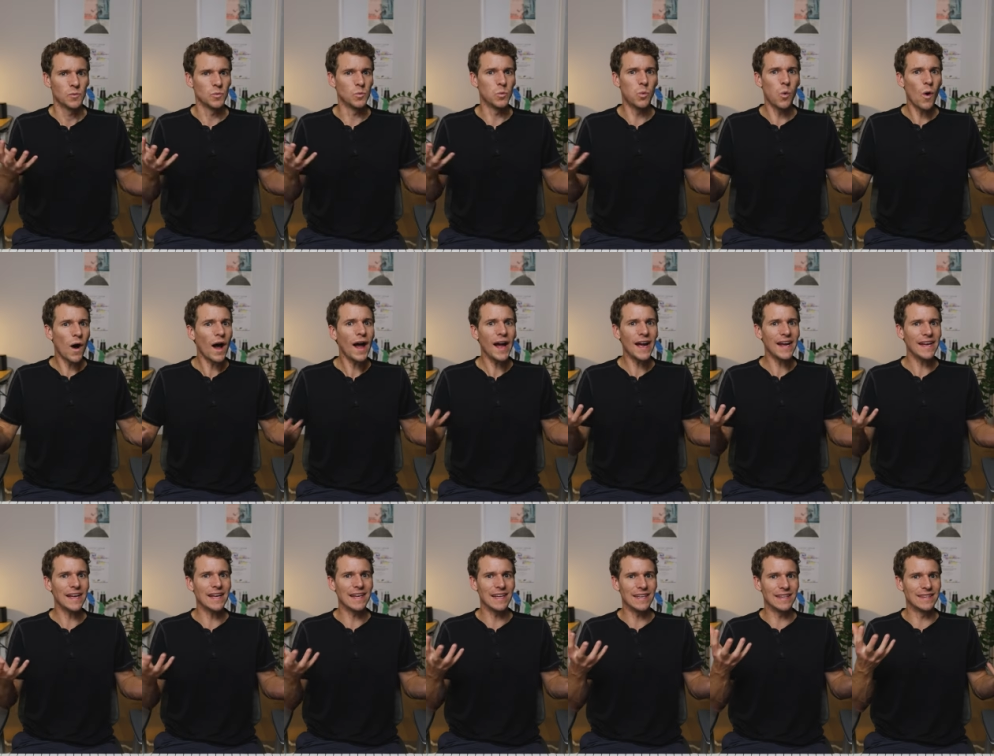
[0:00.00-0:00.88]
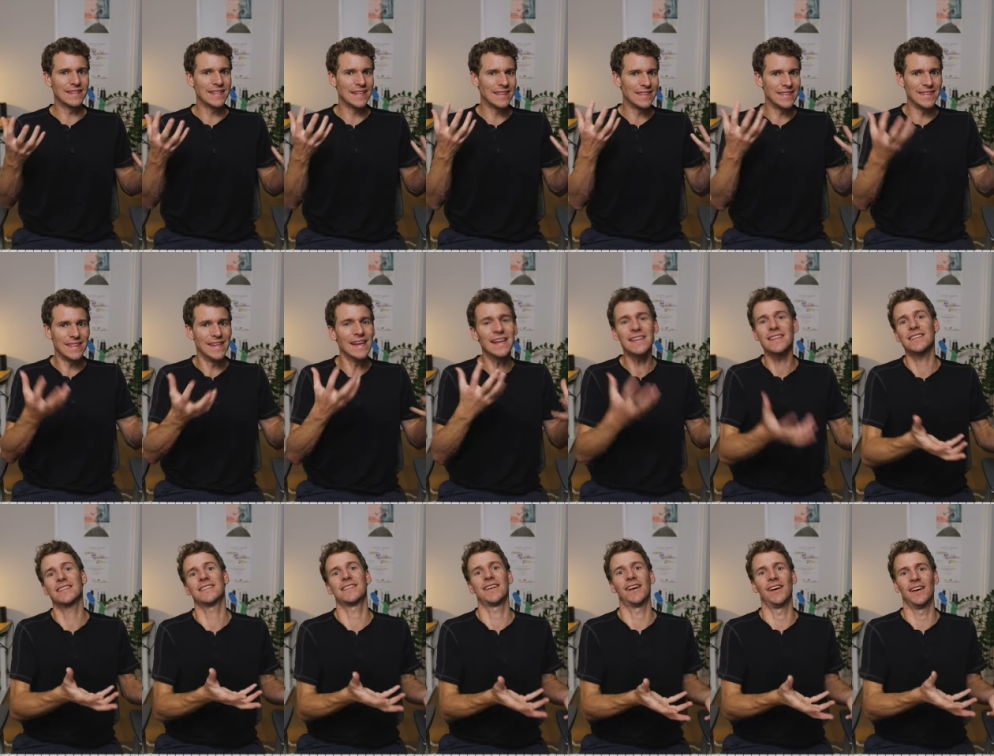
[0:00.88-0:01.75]
Why did this
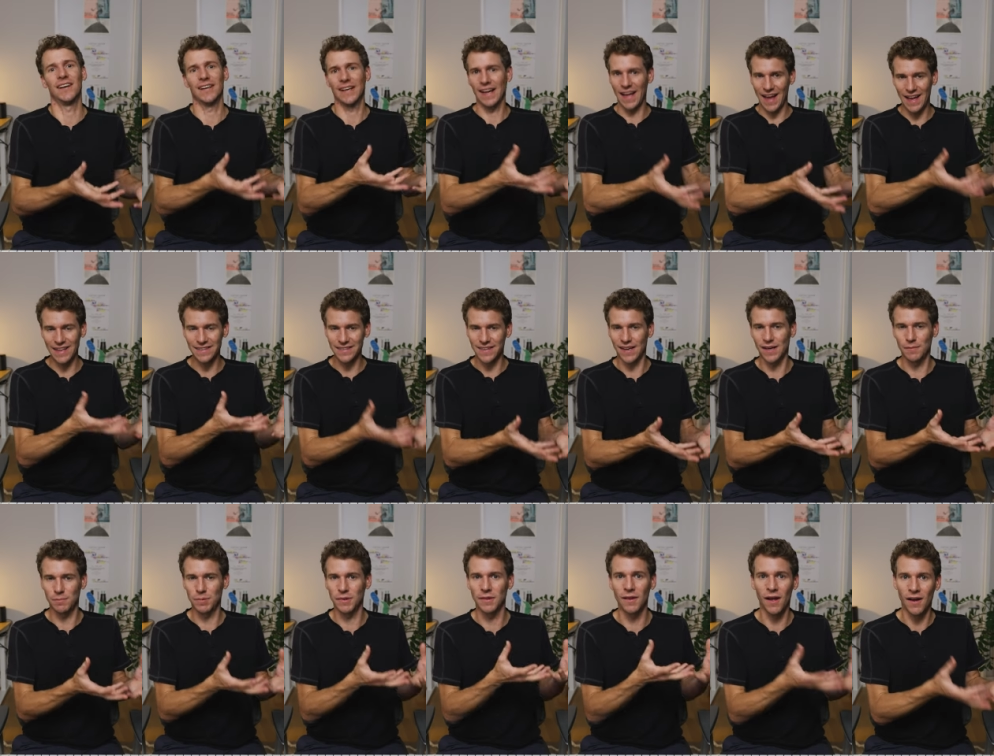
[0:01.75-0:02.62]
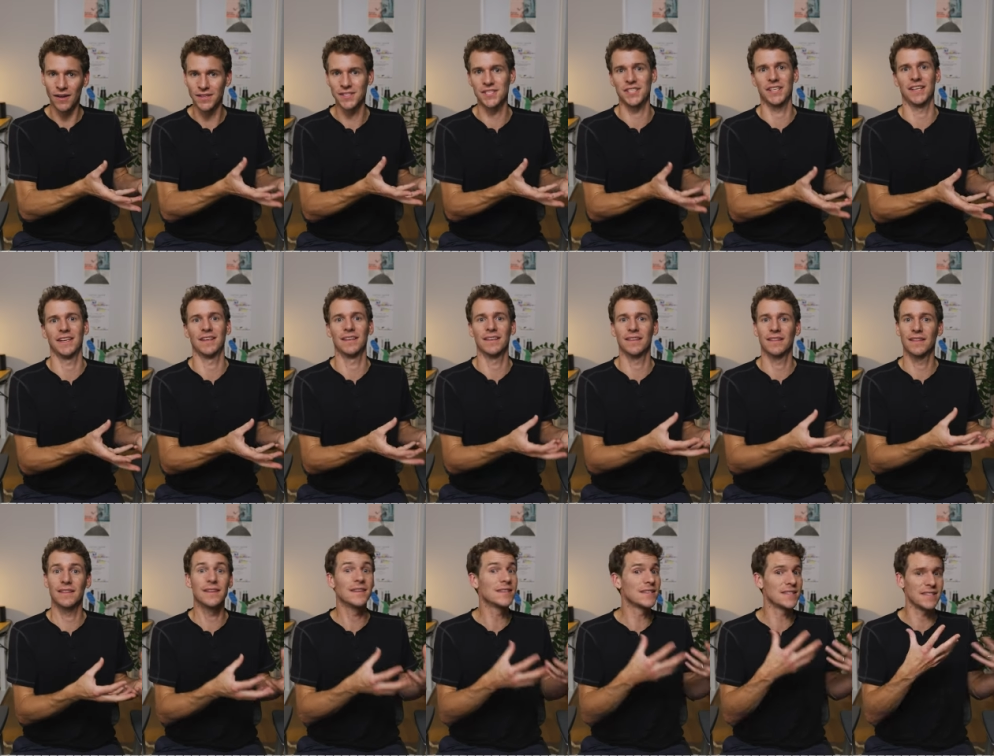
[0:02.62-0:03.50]
song end up launching
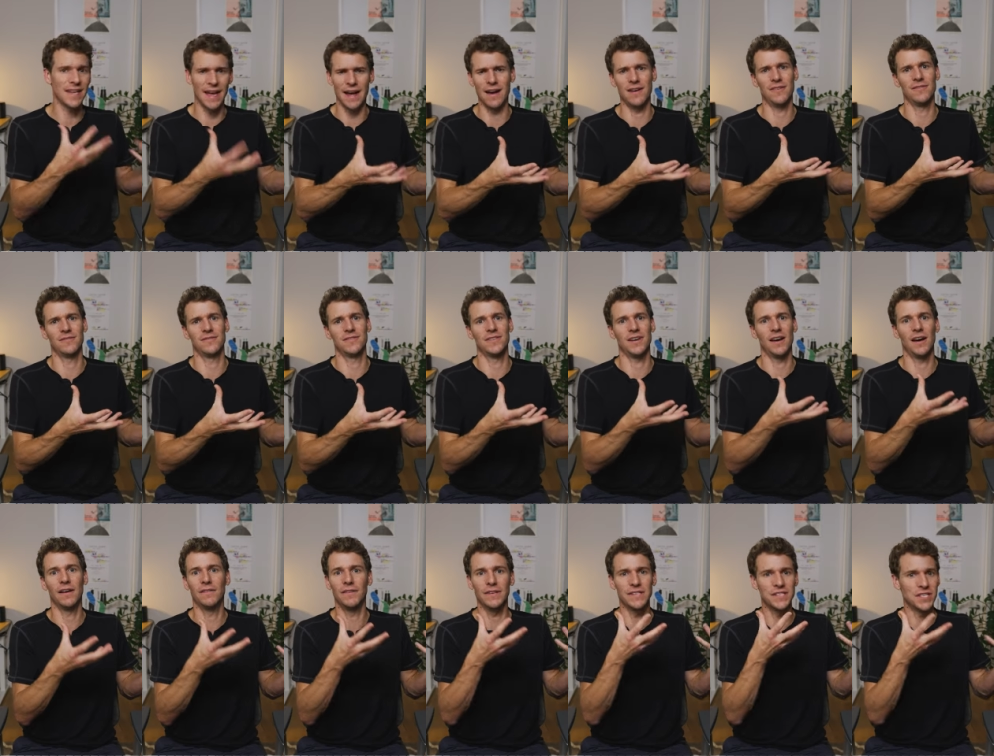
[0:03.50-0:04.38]
the sound of a